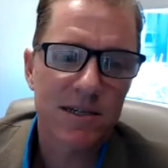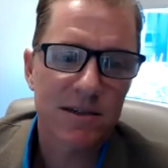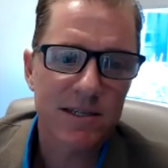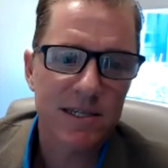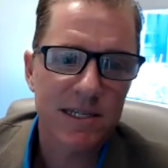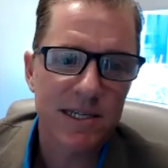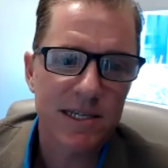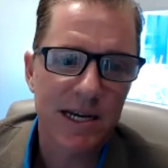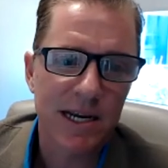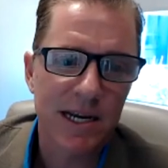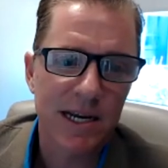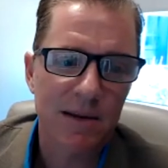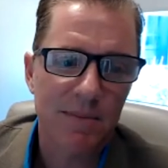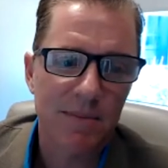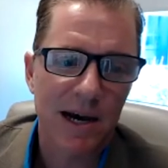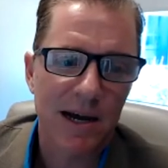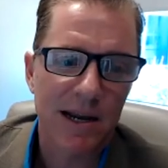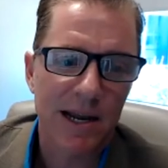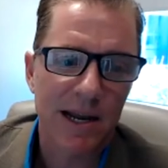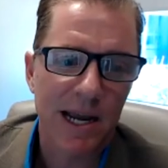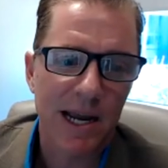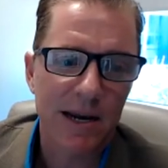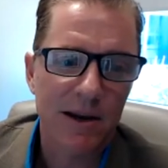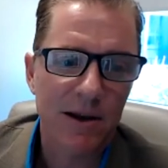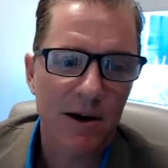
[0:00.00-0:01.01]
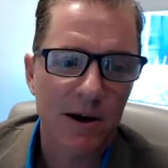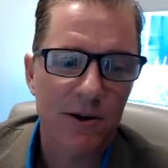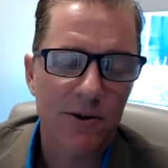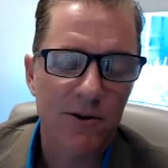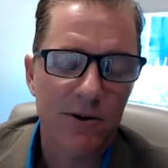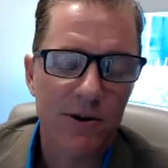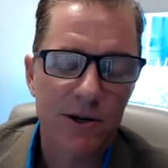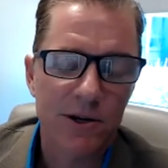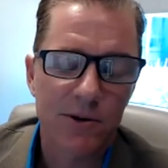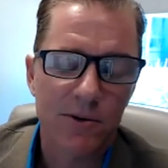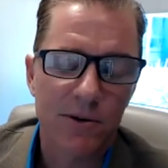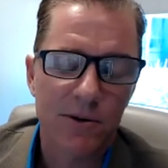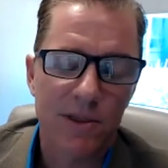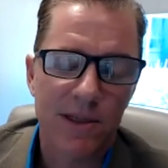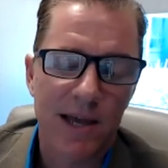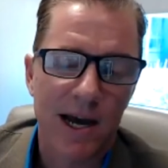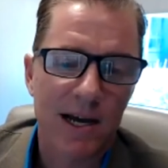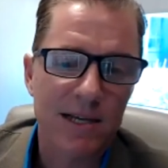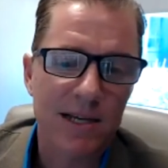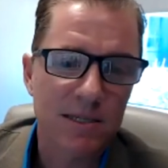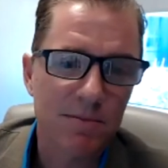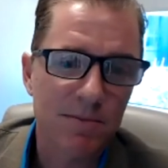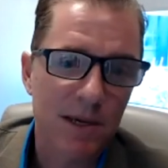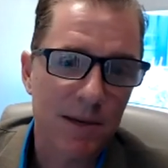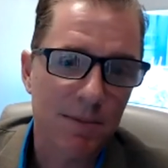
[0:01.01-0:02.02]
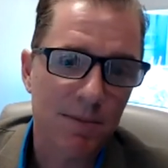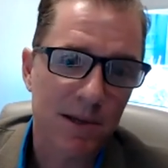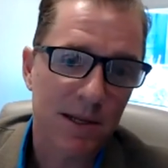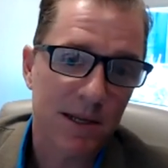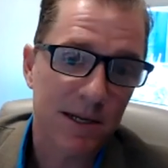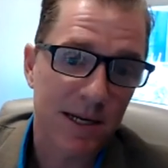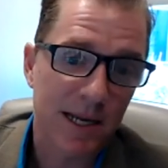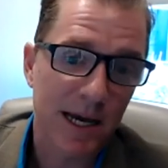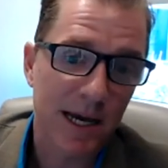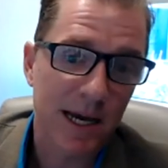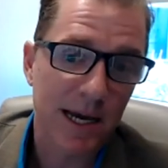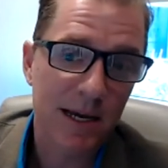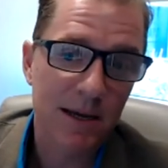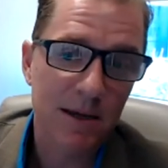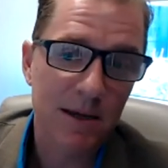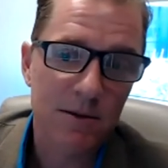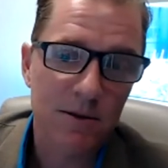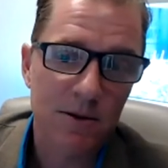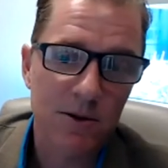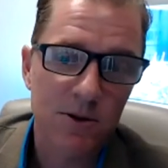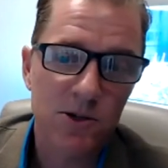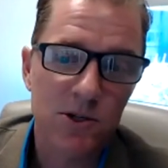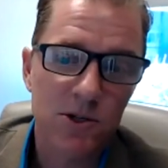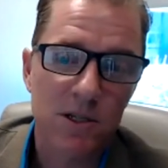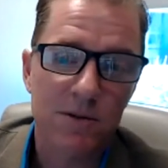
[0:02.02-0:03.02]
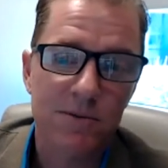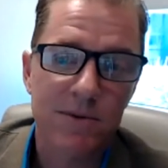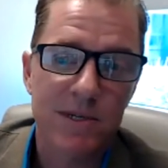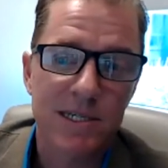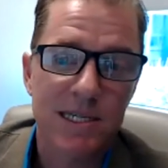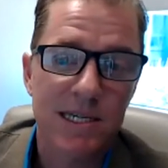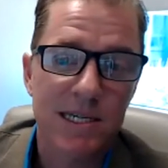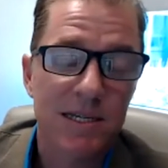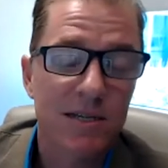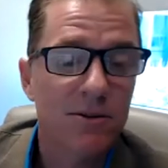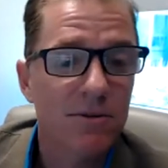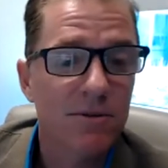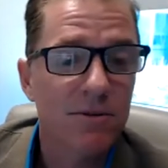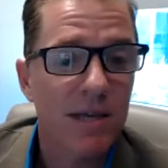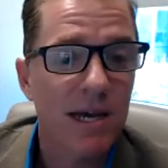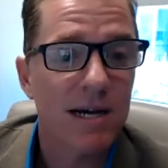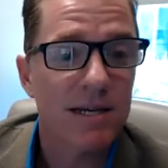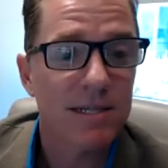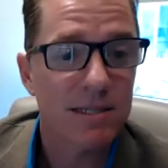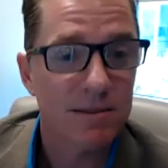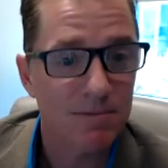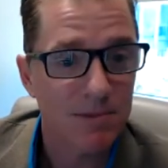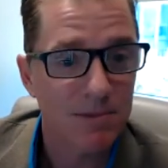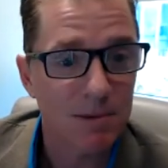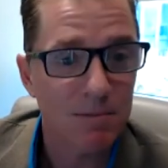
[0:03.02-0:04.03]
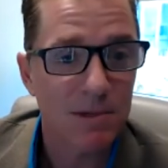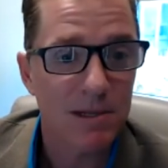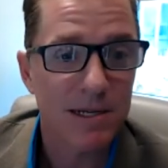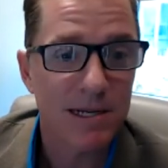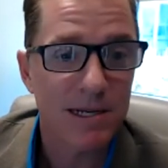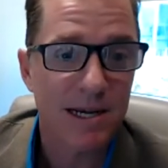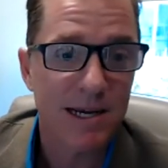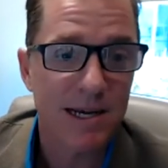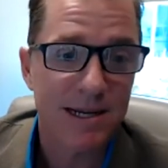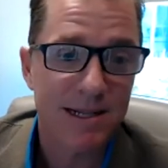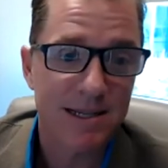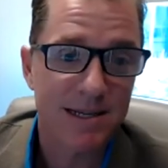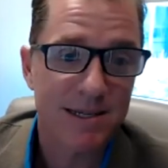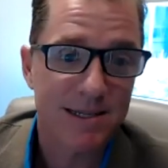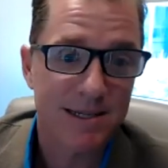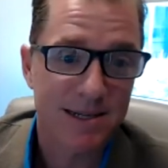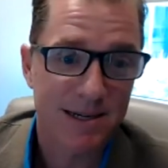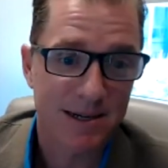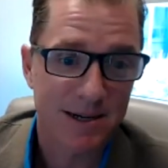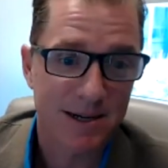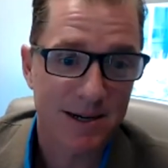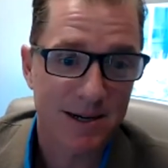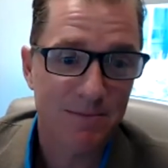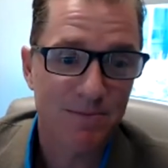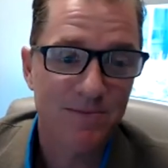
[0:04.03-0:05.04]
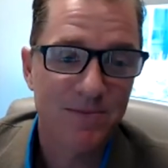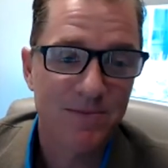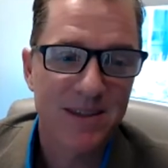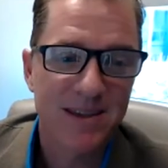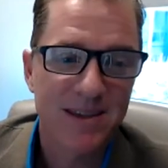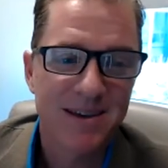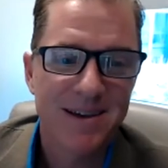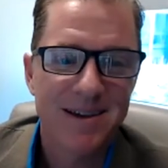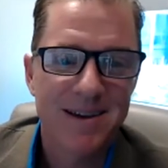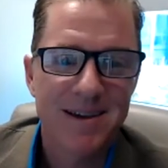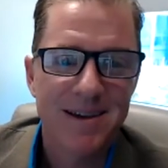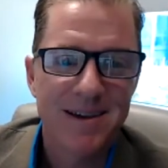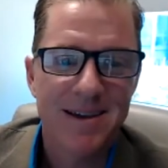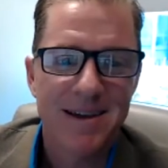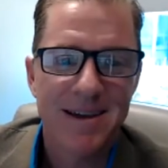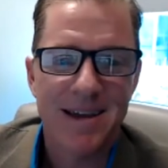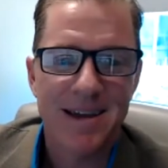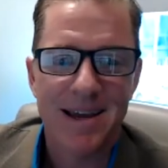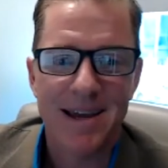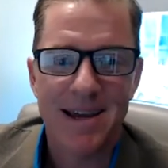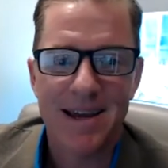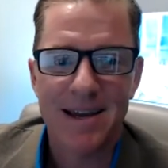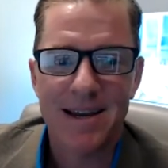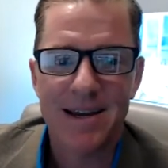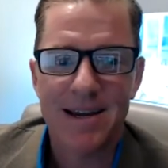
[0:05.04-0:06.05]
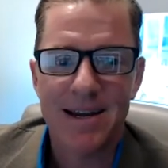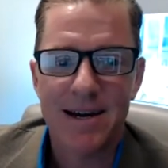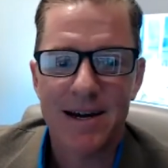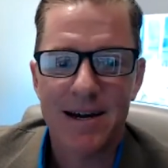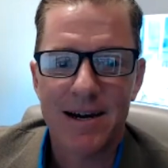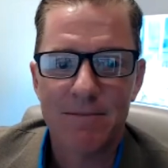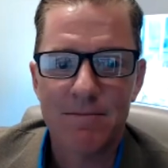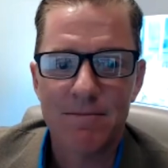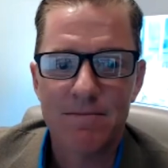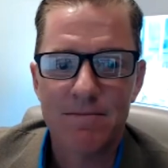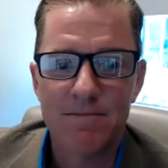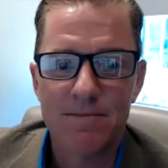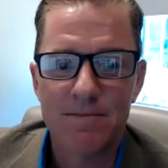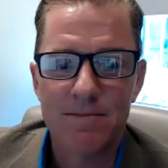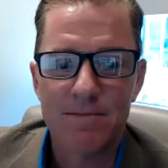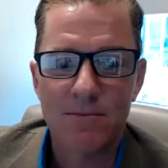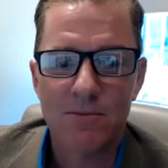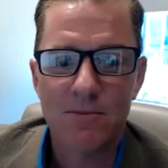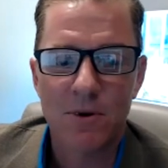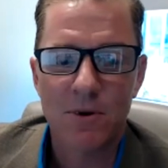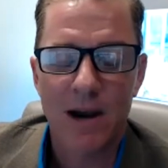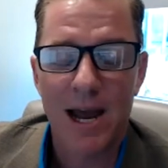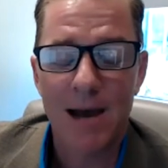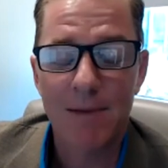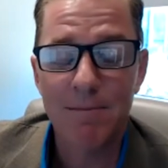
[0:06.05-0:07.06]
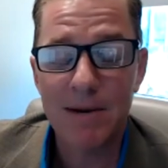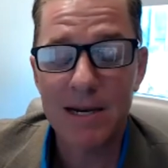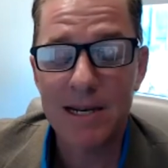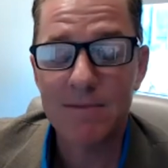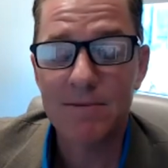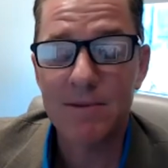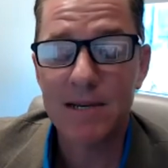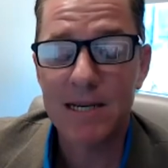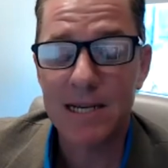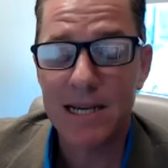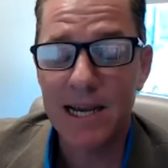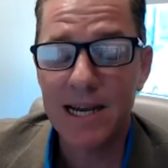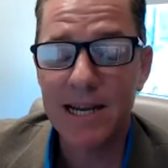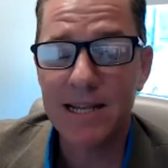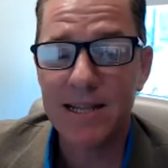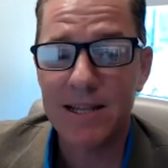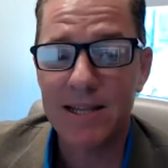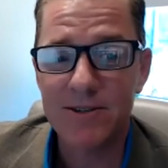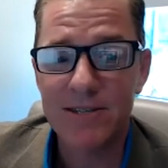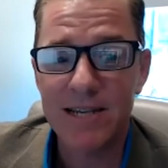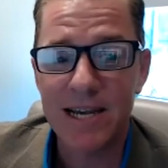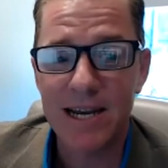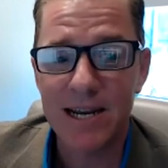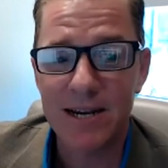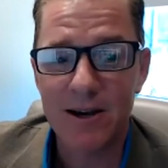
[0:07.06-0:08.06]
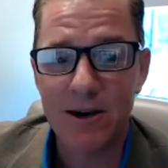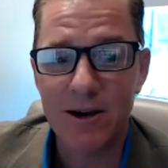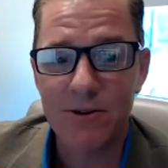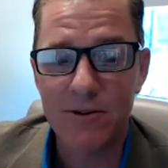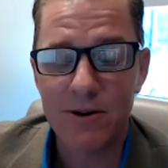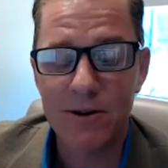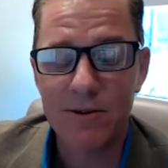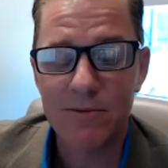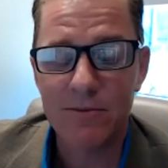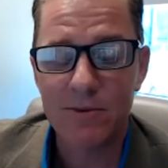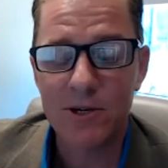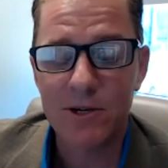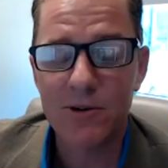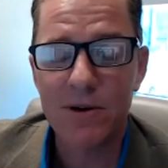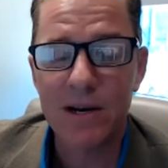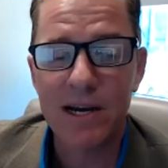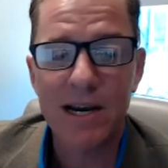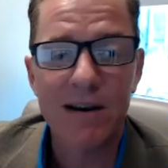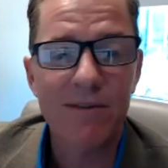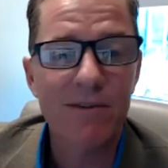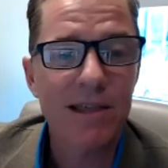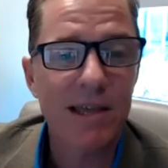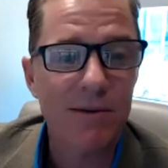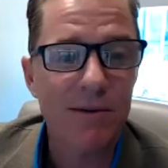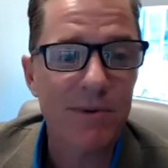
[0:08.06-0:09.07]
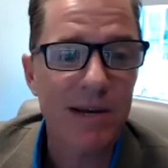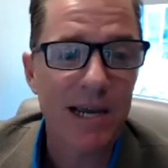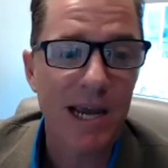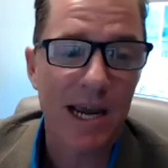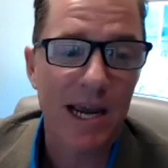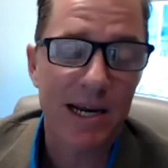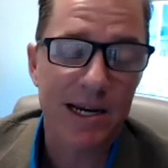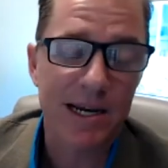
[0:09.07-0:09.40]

seeing about 800 to 1,000 people a day. Usually we see 2,000 people a day at this time. And we're happy to be getting those 800, and we're doing everything we can